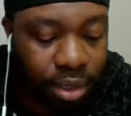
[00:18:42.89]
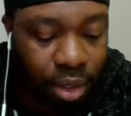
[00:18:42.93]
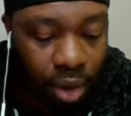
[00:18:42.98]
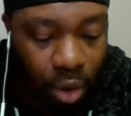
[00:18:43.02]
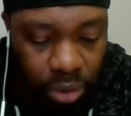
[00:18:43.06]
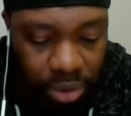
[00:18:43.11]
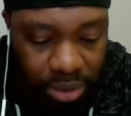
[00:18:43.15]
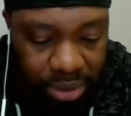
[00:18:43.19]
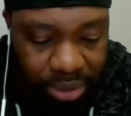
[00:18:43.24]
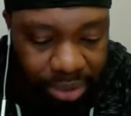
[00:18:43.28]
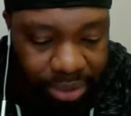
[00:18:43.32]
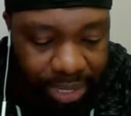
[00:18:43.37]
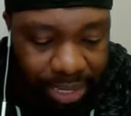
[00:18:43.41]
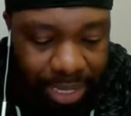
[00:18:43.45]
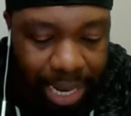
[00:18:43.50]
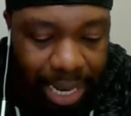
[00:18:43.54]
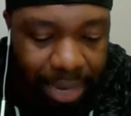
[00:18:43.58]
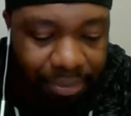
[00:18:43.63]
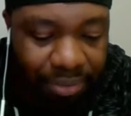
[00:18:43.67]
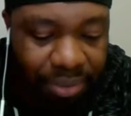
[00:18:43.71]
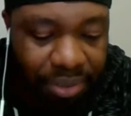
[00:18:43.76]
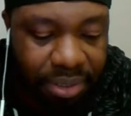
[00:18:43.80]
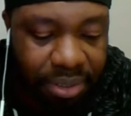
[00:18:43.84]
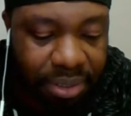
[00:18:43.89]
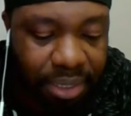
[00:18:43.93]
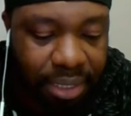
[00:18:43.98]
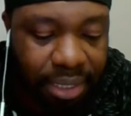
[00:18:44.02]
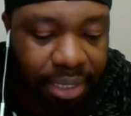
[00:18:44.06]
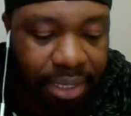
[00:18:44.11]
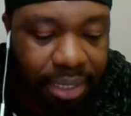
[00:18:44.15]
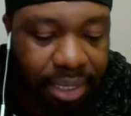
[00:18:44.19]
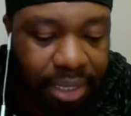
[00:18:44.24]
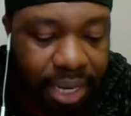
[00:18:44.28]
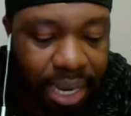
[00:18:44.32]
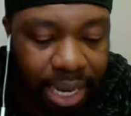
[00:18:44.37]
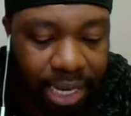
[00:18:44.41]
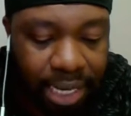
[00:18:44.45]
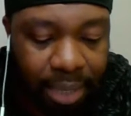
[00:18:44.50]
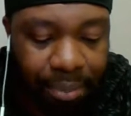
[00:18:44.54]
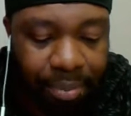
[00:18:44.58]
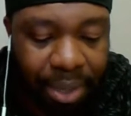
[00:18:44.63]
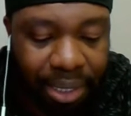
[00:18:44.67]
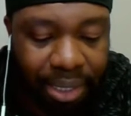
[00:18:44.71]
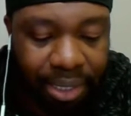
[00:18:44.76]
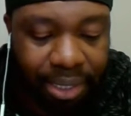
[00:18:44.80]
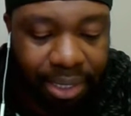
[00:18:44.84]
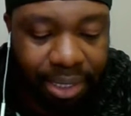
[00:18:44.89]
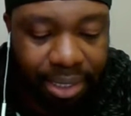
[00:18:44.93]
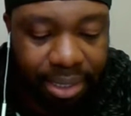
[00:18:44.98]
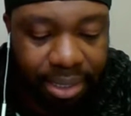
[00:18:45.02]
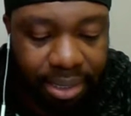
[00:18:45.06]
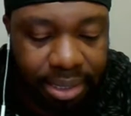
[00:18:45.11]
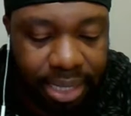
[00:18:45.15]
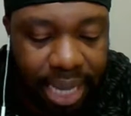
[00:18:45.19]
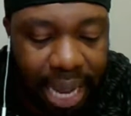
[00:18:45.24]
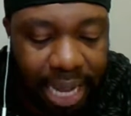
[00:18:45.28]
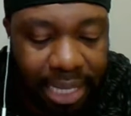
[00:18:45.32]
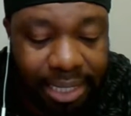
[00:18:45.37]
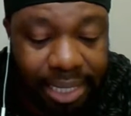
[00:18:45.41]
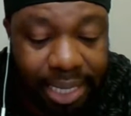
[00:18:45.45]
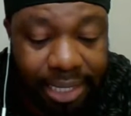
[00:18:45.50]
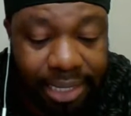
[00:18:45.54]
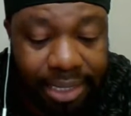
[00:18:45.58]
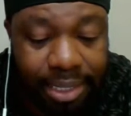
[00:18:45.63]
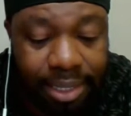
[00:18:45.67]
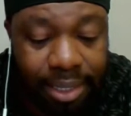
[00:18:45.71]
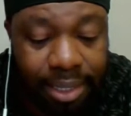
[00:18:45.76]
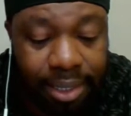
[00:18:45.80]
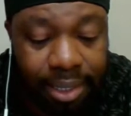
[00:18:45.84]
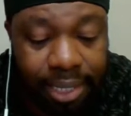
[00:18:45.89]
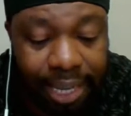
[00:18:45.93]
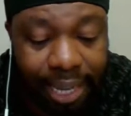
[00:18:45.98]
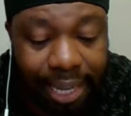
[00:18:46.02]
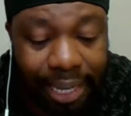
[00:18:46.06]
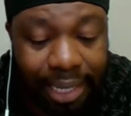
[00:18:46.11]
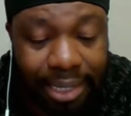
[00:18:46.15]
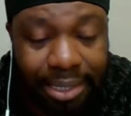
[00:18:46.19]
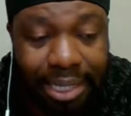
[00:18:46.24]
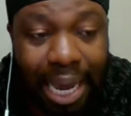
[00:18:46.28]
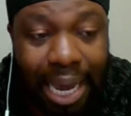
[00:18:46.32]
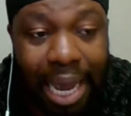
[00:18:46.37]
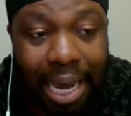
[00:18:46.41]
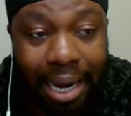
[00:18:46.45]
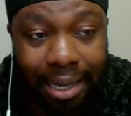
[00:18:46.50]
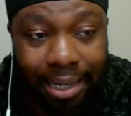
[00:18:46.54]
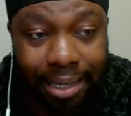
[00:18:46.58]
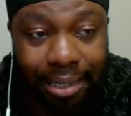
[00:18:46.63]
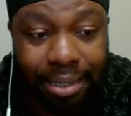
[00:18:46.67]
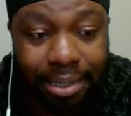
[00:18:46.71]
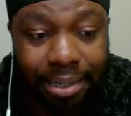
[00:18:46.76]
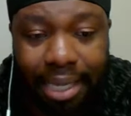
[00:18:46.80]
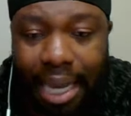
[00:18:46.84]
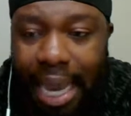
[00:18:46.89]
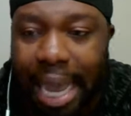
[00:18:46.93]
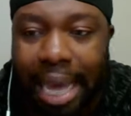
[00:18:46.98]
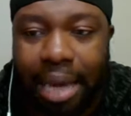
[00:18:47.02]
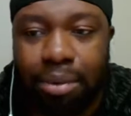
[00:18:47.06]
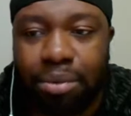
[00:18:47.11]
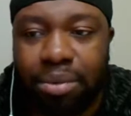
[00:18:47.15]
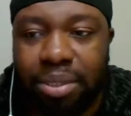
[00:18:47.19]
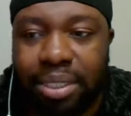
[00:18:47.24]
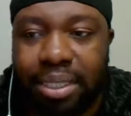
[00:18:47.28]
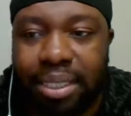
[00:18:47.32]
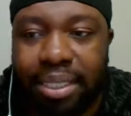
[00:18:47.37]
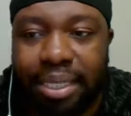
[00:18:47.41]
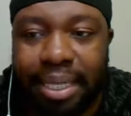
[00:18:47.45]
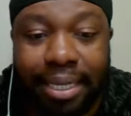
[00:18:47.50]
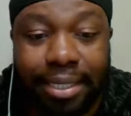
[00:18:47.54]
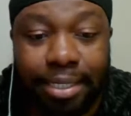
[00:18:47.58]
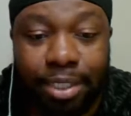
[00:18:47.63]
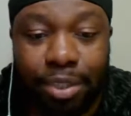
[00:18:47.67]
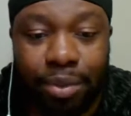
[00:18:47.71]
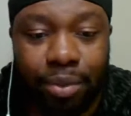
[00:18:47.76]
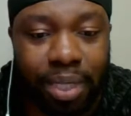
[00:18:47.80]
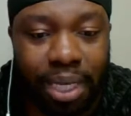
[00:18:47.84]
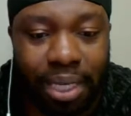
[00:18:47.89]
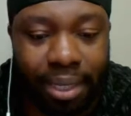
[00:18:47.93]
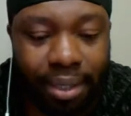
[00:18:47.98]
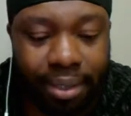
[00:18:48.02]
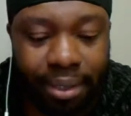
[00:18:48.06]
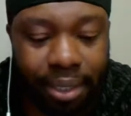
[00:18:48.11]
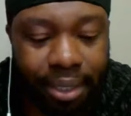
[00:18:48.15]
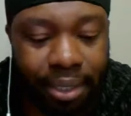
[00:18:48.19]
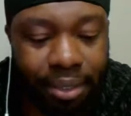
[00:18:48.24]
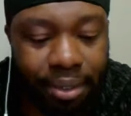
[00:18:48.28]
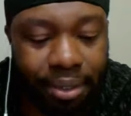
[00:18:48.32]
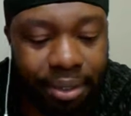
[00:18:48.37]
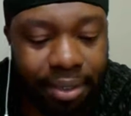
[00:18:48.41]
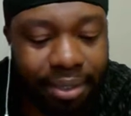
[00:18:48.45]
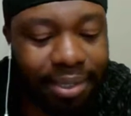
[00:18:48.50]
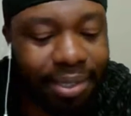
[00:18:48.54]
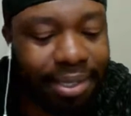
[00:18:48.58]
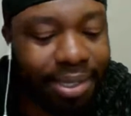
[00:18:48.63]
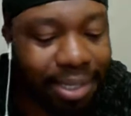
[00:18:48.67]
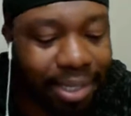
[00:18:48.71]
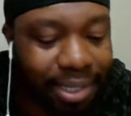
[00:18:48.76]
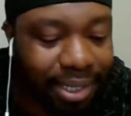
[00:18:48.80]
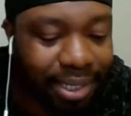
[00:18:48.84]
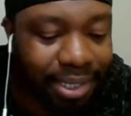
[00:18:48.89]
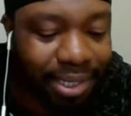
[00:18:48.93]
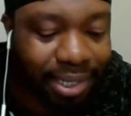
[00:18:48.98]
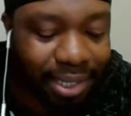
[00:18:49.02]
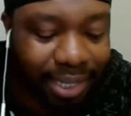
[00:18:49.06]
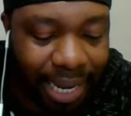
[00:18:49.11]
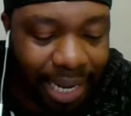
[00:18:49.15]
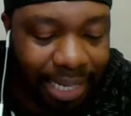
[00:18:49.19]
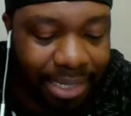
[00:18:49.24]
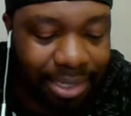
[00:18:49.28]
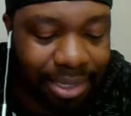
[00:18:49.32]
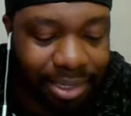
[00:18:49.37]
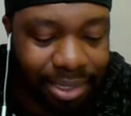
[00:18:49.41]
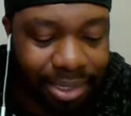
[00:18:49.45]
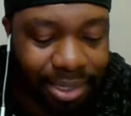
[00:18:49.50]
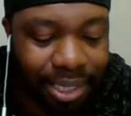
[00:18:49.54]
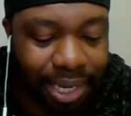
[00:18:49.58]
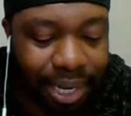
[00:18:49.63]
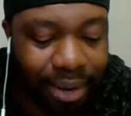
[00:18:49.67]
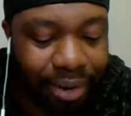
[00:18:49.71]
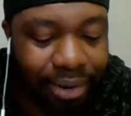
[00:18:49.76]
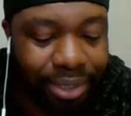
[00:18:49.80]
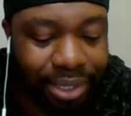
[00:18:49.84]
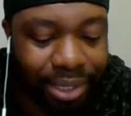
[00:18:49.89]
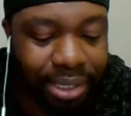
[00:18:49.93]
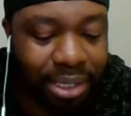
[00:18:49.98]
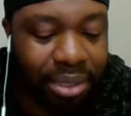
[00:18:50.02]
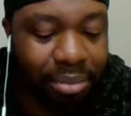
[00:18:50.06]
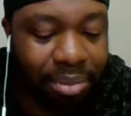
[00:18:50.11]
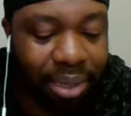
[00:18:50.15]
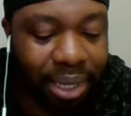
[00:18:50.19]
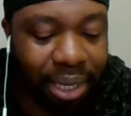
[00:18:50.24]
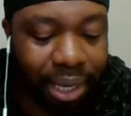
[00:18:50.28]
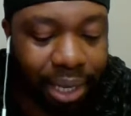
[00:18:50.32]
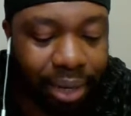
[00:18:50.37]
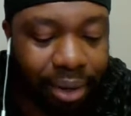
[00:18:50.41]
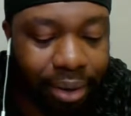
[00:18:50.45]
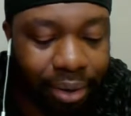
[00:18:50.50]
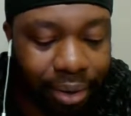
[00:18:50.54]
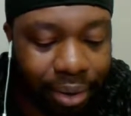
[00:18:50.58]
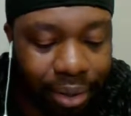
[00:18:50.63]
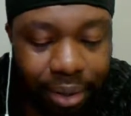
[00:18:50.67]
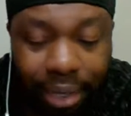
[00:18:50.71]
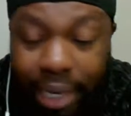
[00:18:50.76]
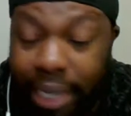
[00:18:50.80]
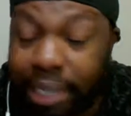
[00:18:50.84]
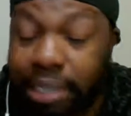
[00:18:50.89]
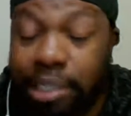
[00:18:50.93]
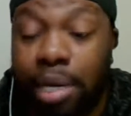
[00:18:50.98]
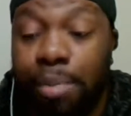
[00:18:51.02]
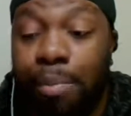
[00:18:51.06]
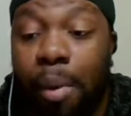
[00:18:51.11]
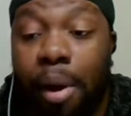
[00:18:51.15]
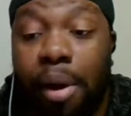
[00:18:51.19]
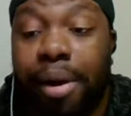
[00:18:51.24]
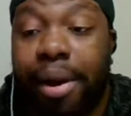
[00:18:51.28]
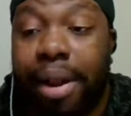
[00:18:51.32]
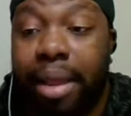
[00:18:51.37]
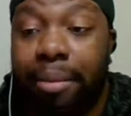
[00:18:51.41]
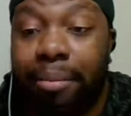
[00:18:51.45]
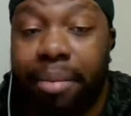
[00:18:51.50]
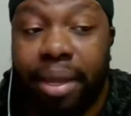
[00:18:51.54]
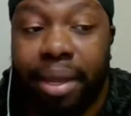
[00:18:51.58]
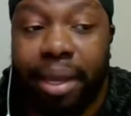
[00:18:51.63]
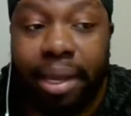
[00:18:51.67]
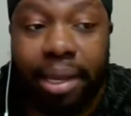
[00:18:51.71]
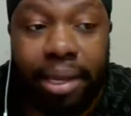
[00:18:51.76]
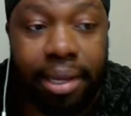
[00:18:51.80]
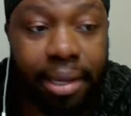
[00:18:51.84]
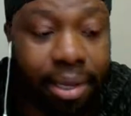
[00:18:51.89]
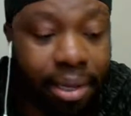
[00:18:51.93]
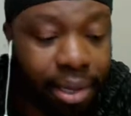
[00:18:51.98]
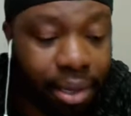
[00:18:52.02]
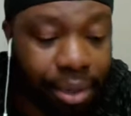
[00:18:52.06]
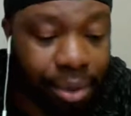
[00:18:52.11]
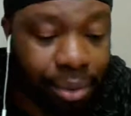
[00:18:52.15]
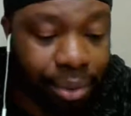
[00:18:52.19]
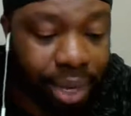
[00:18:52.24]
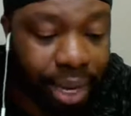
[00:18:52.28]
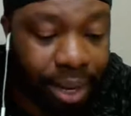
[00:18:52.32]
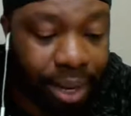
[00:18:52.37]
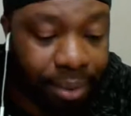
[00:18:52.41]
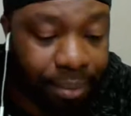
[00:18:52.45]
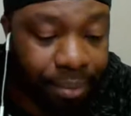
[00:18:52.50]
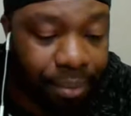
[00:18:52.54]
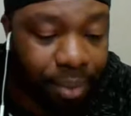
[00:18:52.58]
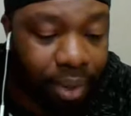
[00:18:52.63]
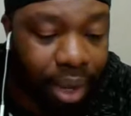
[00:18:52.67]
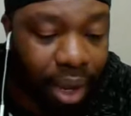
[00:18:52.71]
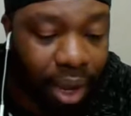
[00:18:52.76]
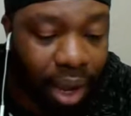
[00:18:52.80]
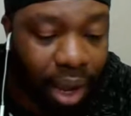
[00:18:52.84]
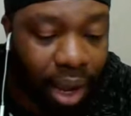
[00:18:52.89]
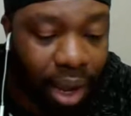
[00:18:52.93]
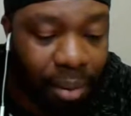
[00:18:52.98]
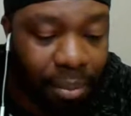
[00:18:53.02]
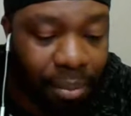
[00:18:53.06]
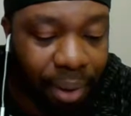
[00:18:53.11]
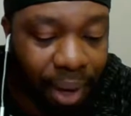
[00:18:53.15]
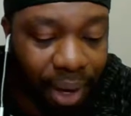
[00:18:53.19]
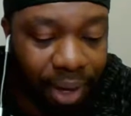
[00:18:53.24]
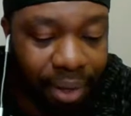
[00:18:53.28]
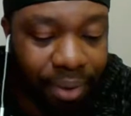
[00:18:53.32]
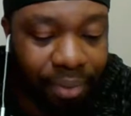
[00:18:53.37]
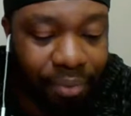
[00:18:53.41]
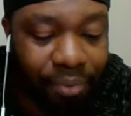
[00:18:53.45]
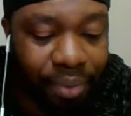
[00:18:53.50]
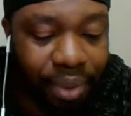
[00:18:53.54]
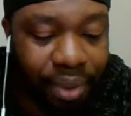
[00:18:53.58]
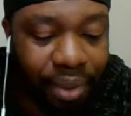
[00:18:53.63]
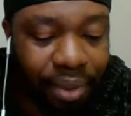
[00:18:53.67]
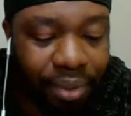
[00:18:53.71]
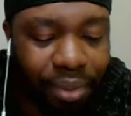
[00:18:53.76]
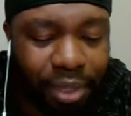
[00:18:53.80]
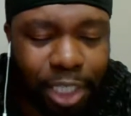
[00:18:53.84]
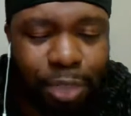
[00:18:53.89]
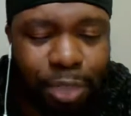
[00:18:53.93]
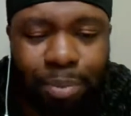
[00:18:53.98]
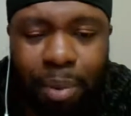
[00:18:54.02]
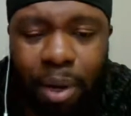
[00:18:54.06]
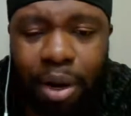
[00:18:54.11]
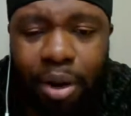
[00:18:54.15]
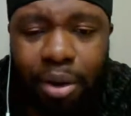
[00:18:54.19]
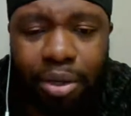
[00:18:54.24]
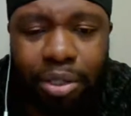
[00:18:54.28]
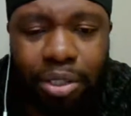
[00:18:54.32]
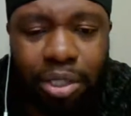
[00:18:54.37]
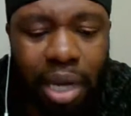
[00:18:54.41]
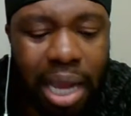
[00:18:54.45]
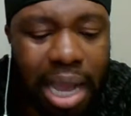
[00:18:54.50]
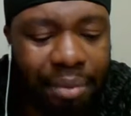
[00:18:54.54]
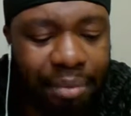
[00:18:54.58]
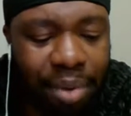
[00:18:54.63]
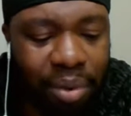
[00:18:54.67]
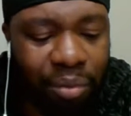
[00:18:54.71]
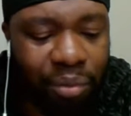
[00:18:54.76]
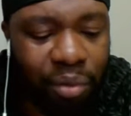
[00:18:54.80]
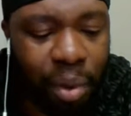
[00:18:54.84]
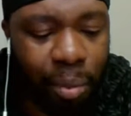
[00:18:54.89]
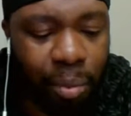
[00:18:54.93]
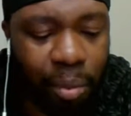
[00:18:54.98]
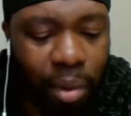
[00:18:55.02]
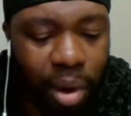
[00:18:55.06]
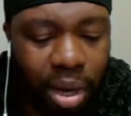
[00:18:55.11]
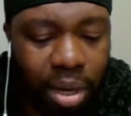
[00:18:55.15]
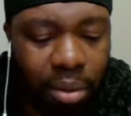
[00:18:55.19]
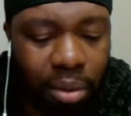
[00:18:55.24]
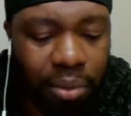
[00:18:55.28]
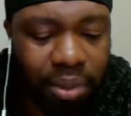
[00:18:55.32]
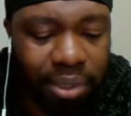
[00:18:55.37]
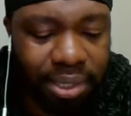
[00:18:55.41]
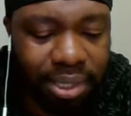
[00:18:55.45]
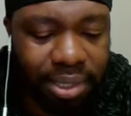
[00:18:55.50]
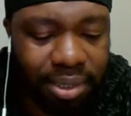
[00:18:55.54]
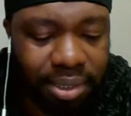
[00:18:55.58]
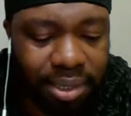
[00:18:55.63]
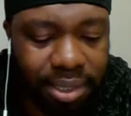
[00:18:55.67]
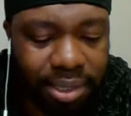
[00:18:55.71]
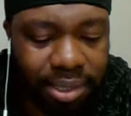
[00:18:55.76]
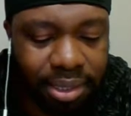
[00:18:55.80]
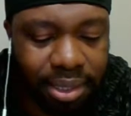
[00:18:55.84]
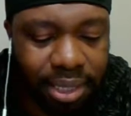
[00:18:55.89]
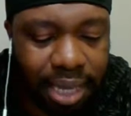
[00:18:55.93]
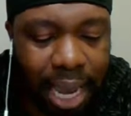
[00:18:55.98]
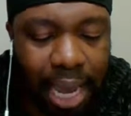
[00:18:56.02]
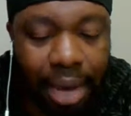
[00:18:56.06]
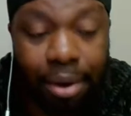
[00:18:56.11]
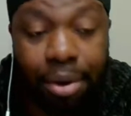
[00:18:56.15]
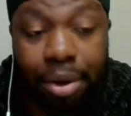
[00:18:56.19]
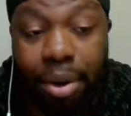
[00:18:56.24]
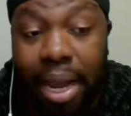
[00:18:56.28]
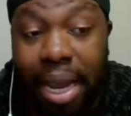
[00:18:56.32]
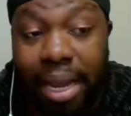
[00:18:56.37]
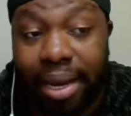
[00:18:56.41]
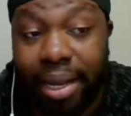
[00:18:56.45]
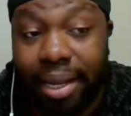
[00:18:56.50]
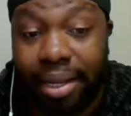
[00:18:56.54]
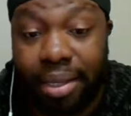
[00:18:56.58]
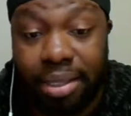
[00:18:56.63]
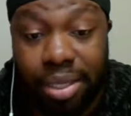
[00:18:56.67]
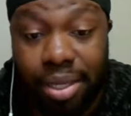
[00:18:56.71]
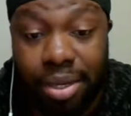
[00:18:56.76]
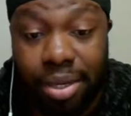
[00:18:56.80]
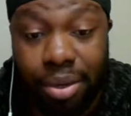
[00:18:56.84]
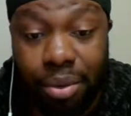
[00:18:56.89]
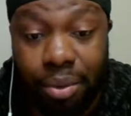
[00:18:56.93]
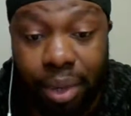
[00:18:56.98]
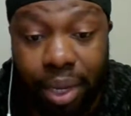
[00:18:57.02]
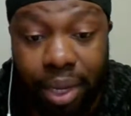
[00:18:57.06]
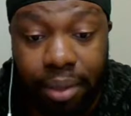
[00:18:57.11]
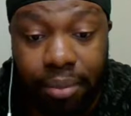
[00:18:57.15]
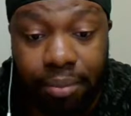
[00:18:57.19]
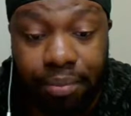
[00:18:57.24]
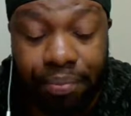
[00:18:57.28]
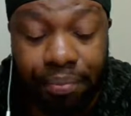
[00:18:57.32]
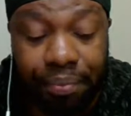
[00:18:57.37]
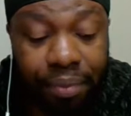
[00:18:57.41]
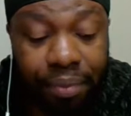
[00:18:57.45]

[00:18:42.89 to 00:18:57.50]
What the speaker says: Golden State, obviously, and the Pelicans. I take the Kings out of this. I don't see the Kings doing anything. The Kings are just here just to be here. They just part of the NBA. Okay. But the Spurs have been remarkable this season. I don't know how they continue to win.